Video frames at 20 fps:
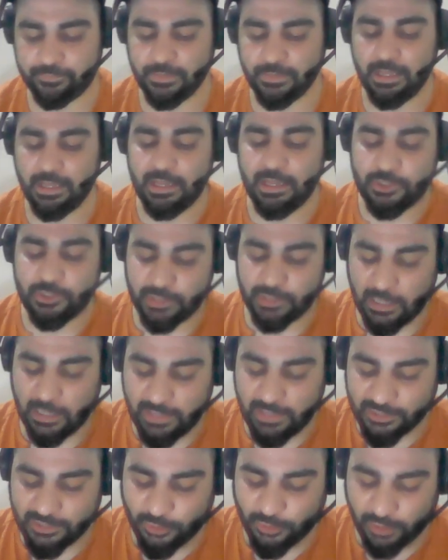So now
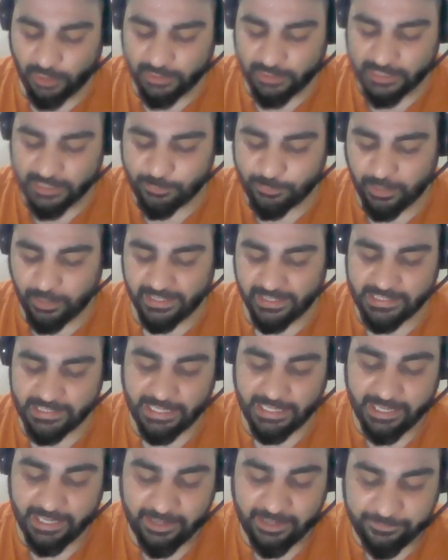let's call this point as
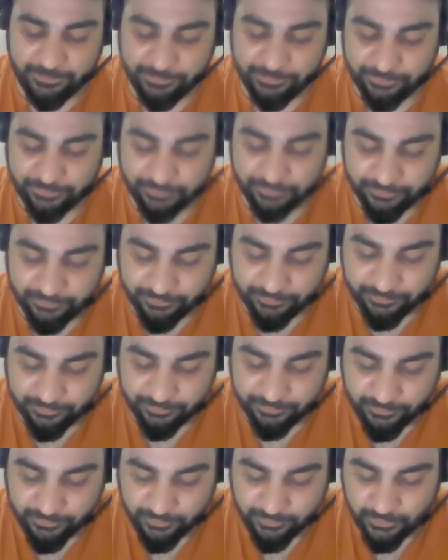a.
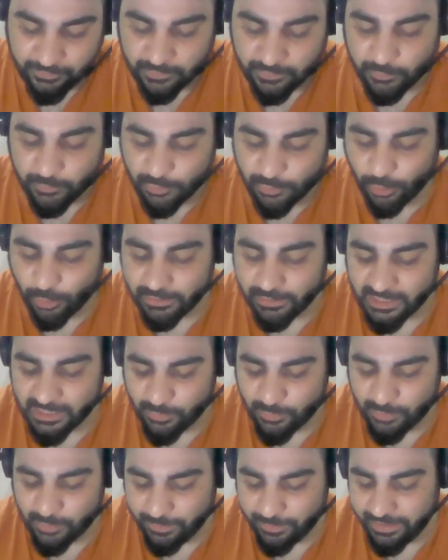We'll call this
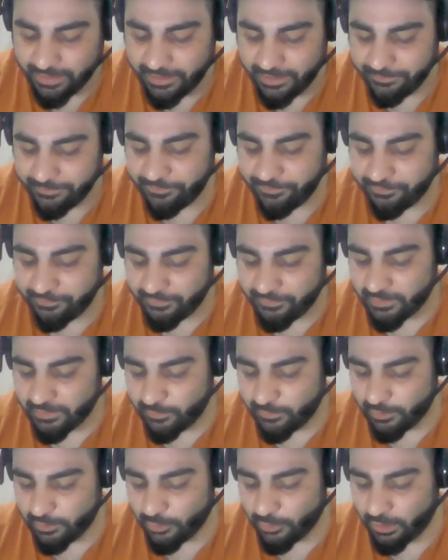point b.
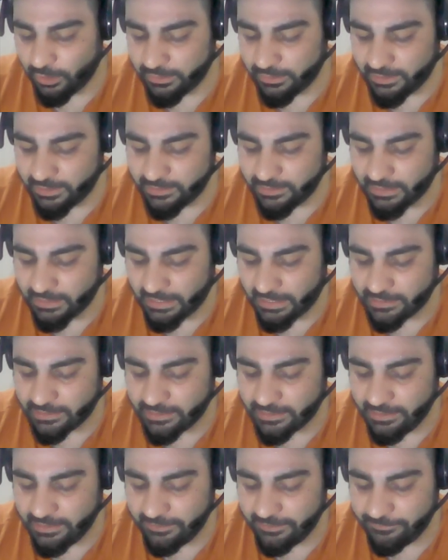We'll call this as
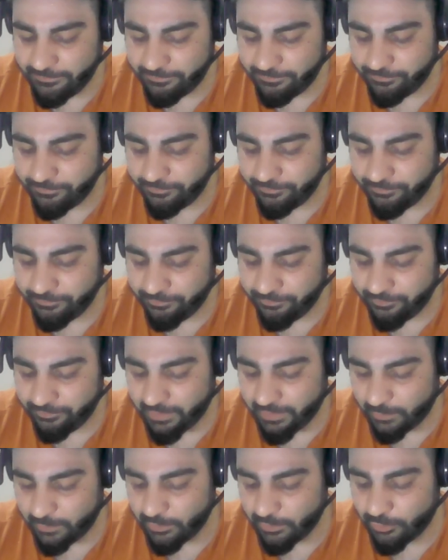c.
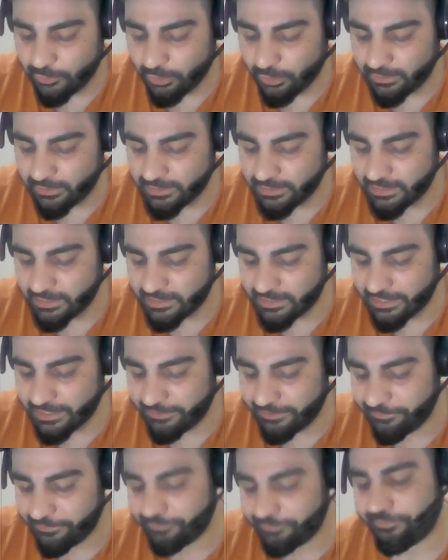And we'll call this as d.
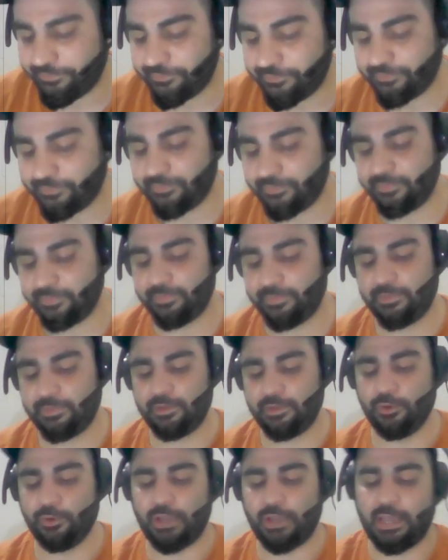
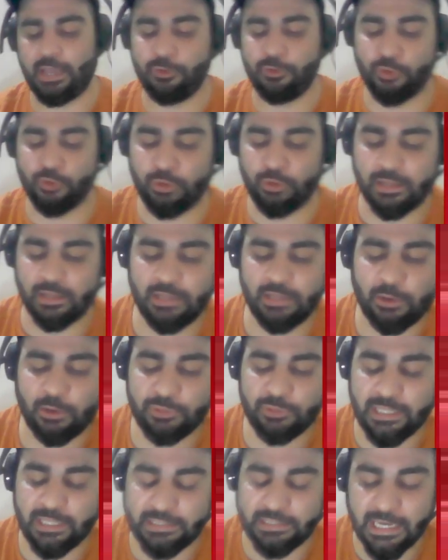Okay, you know now
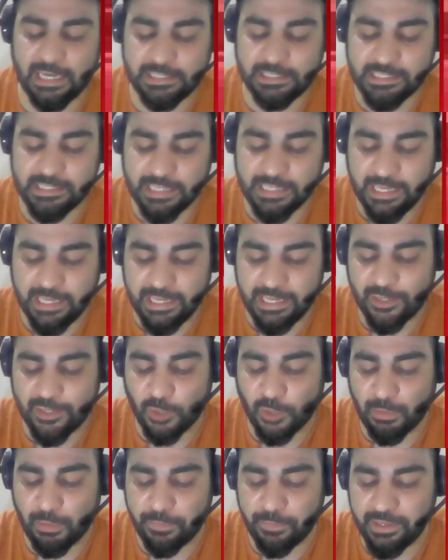that this a
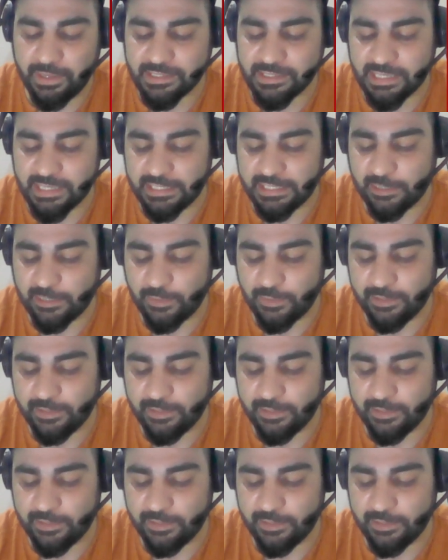comma b is an interval.